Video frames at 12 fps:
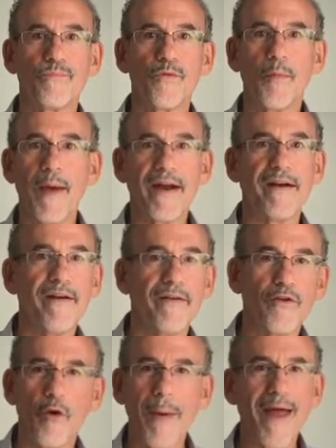no matter,
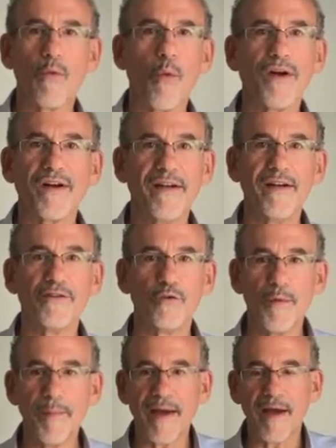no matter what it is, we
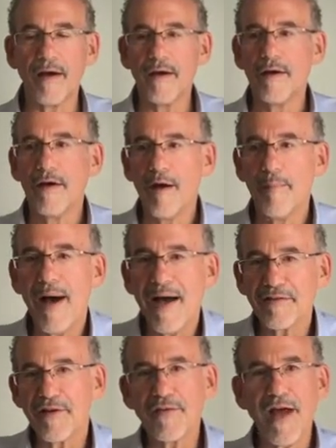make a, a
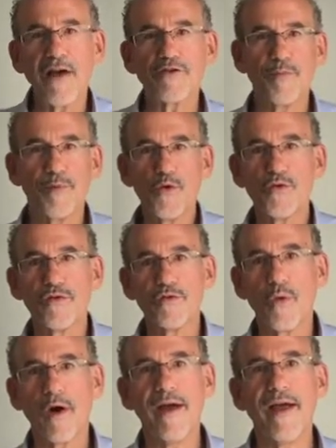positive contribution to
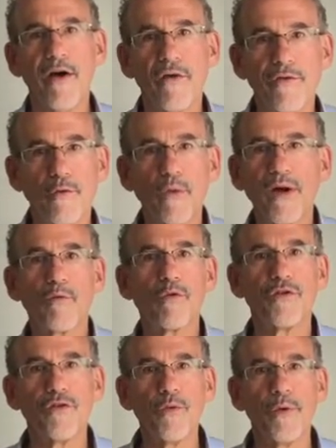our health or whatever we're
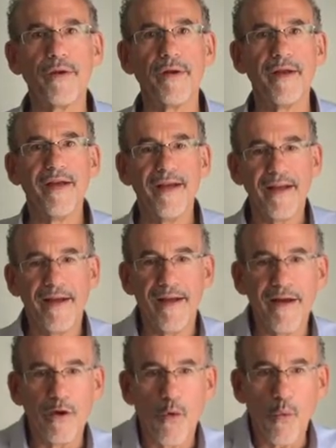doing,
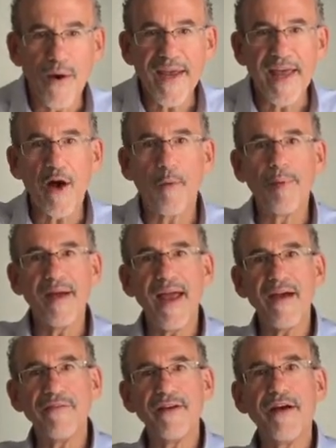we help
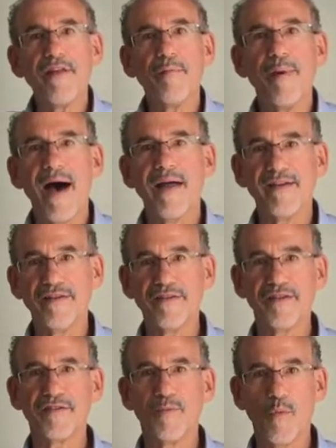every other body
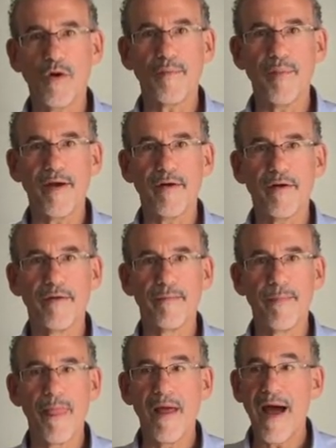system work better.
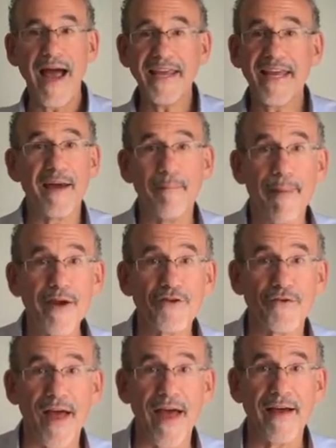I can't measure
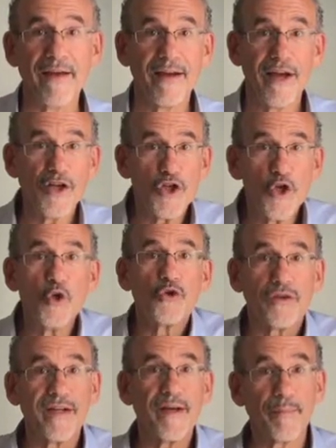that. It's
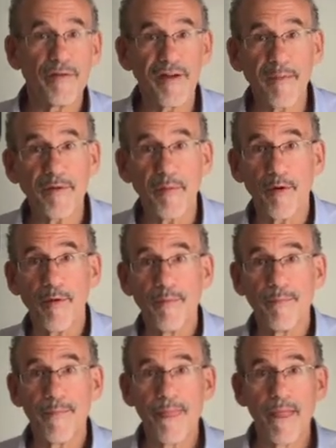usually imperceptible.
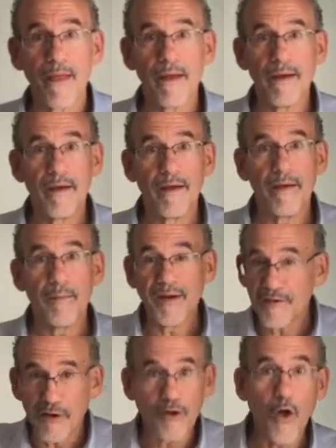But
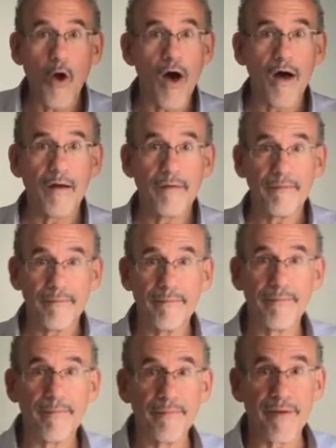it's a law.
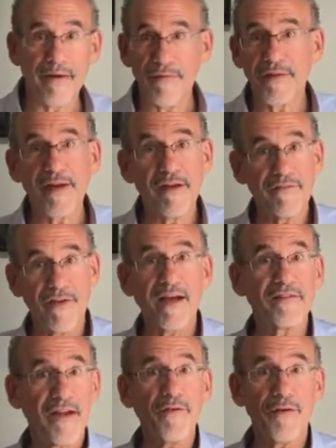Everything
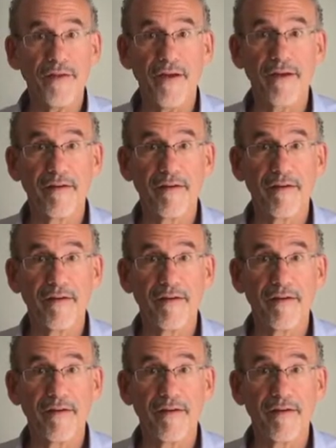affects everything.